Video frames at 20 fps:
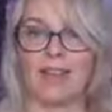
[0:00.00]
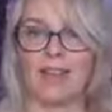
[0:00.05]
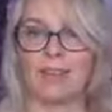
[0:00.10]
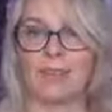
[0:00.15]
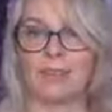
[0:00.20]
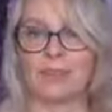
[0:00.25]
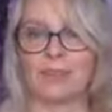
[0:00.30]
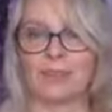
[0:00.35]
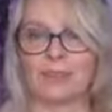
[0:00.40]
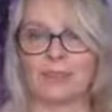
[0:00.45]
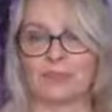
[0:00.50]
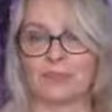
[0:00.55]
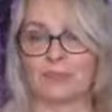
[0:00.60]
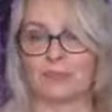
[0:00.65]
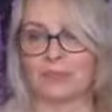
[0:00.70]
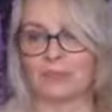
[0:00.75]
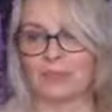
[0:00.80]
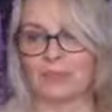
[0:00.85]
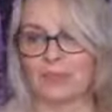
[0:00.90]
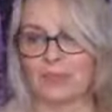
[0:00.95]
I'm
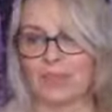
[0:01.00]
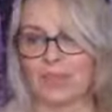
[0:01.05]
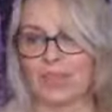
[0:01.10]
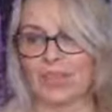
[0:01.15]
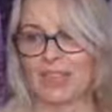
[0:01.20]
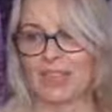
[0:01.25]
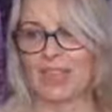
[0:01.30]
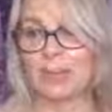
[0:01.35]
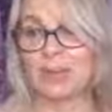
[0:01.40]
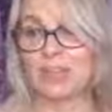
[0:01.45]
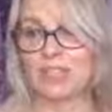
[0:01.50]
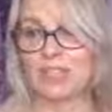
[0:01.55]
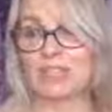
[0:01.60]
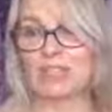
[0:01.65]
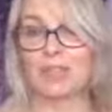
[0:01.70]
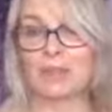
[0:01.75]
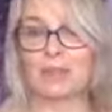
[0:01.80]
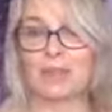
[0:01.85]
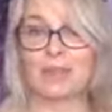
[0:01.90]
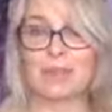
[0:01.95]

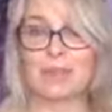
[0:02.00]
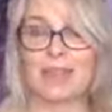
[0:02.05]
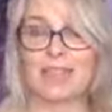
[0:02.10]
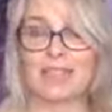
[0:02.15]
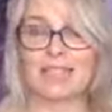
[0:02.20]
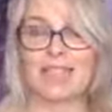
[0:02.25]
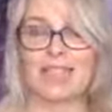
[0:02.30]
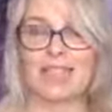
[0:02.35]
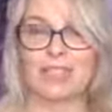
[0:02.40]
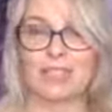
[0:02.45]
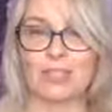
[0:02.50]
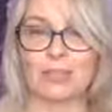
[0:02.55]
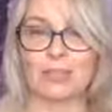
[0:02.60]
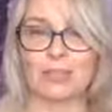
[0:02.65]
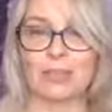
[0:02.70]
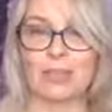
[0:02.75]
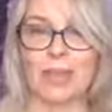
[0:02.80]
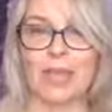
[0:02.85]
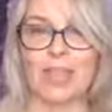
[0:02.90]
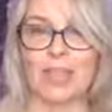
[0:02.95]
actually doing a
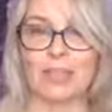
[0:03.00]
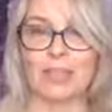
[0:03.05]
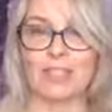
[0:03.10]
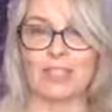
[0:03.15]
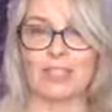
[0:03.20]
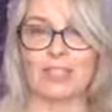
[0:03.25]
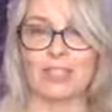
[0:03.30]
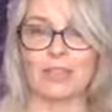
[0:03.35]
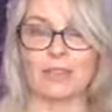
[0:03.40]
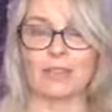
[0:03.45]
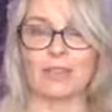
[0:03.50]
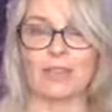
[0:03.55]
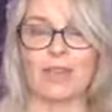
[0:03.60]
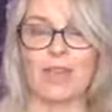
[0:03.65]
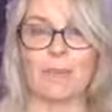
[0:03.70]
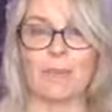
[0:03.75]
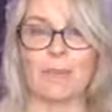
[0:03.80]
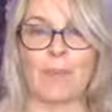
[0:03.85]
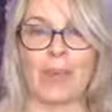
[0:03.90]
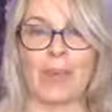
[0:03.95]
meditation for my Energy Skills
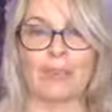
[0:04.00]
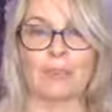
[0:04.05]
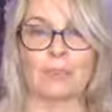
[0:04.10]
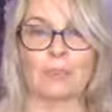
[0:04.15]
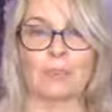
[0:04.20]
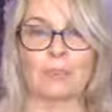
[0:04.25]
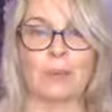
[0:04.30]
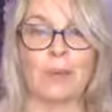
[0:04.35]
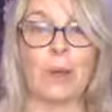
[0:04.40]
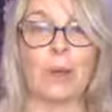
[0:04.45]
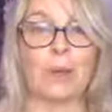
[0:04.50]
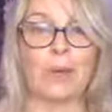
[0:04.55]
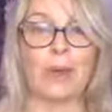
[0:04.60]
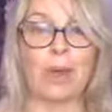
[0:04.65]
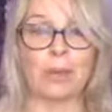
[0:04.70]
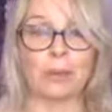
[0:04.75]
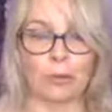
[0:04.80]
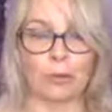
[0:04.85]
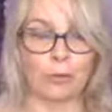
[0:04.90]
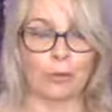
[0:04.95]
for Empaths
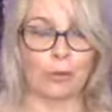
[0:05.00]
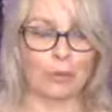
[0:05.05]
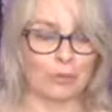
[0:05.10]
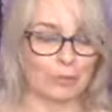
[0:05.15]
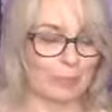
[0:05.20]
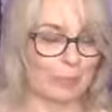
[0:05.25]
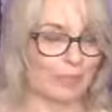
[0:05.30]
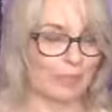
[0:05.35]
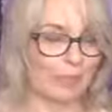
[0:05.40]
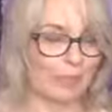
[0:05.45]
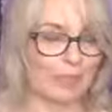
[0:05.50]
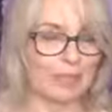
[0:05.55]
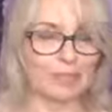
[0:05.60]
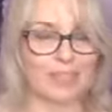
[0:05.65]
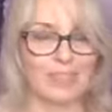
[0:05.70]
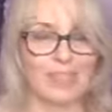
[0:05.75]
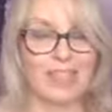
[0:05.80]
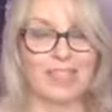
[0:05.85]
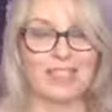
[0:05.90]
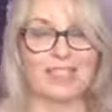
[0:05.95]
program group
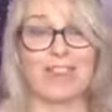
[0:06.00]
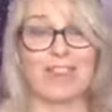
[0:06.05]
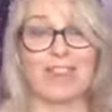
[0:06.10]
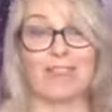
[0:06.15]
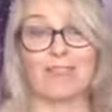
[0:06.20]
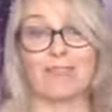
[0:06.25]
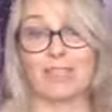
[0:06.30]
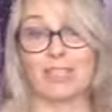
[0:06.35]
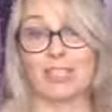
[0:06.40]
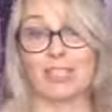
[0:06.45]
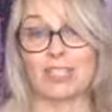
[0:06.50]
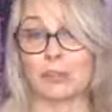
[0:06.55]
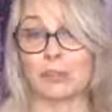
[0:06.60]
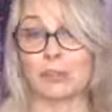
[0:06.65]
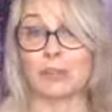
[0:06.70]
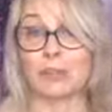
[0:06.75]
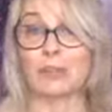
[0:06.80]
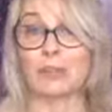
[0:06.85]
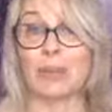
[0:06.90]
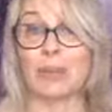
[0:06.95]
this Thursday, which
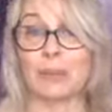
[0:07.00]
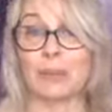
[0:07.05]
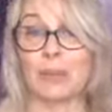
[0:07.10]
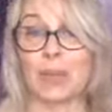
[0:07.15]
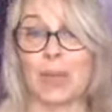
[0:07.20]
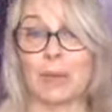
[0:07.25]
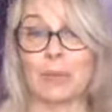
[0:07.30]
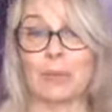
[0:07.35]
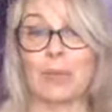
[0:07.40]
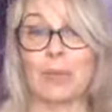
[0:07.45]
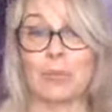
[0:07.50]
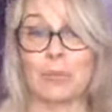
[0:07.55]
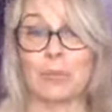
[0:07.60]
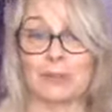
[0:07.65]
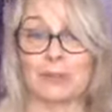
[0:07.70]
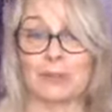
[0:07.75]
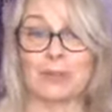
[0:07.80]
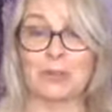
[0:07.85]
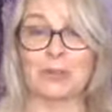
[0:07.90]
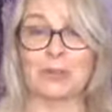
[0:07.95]
is called Overcoming
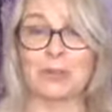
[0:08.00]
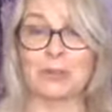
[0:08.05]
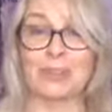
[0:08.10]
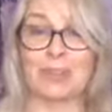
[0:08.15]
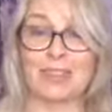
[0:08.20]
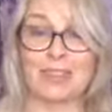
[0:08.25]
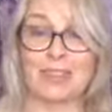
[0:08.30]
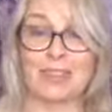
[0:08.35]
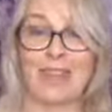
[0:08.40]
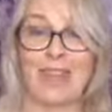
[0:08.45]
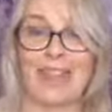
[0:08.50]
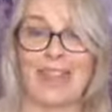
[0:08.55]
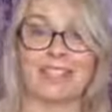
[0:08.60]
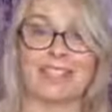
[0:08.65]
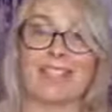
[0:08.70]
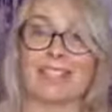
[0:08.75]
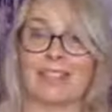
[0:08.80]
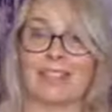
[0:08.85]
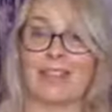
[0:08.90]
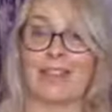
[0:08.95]
Obstacles with
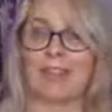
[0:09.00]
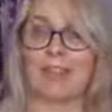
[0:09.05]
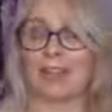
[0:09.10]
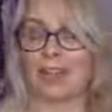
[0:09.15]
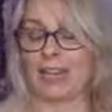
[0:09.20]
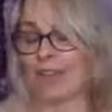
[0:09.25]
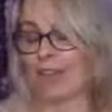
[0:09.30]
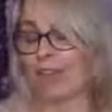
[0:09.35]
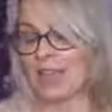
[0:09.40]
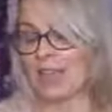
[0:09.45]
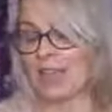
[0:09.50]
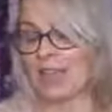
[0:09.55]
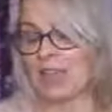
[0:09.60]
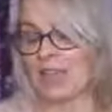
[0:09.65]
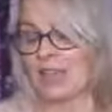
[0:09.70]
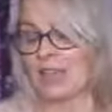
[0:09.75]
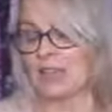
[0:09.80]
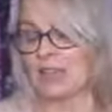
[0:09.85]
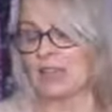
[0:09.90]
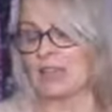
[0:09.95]
Ganesh. Isn't that funny?
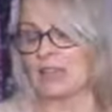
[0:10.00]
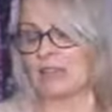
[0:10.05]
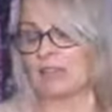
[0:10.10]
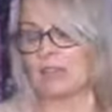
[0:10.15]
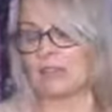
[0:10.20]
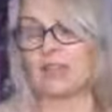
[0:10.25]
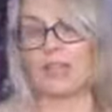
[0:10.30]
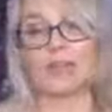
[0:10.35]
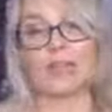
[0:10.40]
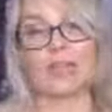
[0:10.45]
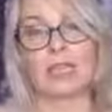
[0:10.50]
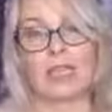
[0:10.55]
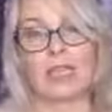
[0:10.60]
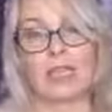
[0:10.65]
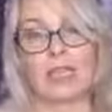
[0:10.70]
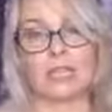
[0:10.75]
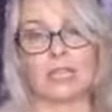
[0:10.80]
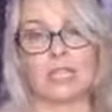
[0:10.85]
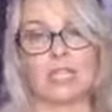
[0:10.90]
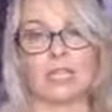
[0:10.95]
So
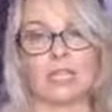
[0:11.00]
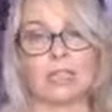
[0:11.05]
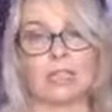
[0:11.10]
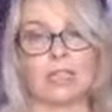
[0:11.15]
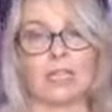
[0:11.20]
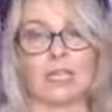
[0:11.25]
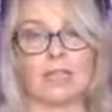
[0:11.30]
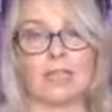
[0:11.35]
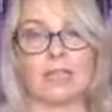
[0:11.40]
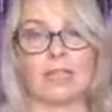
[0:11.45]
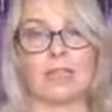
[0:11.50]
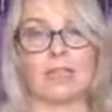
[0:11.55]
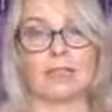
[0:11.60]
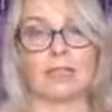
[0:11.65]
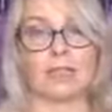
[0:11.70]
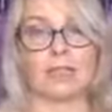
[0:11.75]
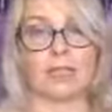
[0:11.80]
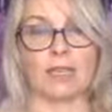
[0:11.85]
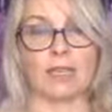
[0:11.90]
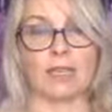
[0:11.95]
Ganesh is
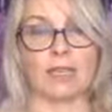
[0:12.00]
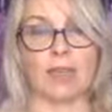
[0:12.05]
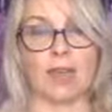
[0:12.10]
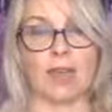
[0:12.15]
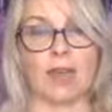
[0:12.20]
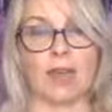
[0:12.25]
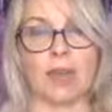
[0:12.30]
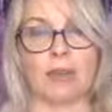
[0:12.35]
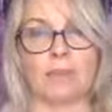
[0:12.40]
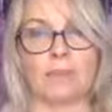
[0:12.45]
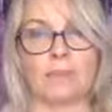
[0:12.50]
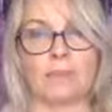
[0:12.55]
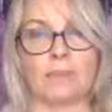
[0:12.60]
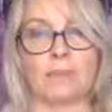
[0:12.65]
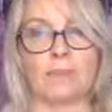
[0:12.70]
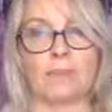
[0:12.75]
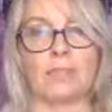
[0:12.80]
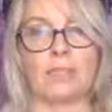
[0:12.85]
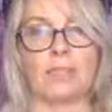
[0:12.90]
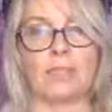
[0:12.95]
the
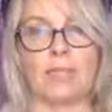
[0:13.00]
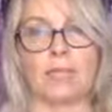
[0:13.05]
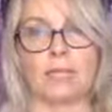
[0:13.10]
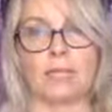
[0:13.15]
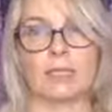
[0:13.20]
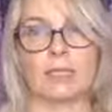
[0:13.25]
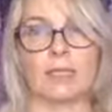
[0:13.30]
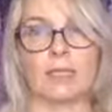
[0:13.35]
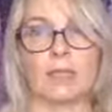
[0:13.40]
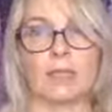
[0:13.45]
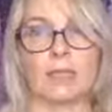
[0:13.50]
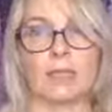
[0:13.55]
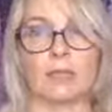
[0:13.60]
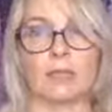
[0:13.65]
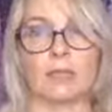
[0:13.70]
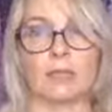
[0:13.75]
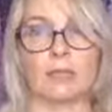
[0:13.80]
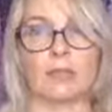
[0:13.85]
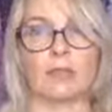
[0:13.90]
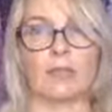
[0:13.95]

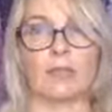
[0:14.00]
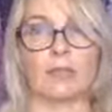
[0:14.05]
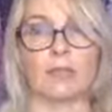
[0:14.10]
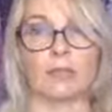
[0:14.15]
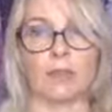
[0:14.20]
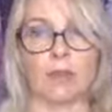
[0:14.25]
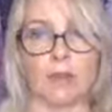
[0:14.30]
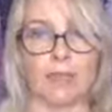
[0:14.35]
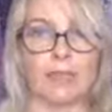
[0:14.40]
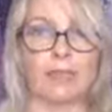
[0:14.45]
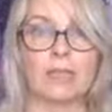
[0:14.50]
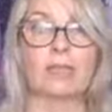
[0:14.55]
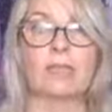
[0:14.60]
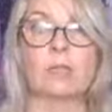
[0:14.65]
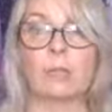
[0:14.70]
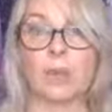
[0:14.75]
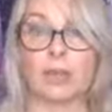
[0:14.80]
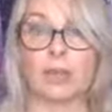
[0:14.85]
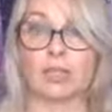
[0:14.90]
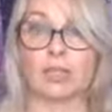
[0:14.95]
deity, the divine
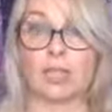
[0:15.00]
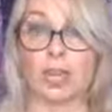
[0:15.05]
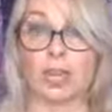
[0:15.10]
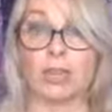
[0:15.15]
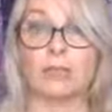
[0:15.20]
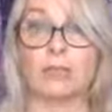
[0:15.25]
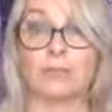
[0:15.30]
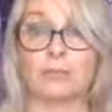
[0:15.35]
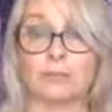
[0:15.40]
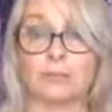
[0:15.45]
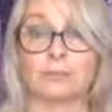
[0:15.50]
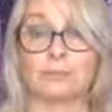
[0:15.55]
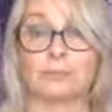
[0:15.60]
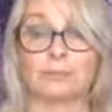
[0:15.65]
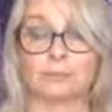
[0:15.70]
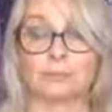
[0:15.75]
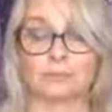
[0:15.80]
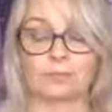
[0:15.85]
expression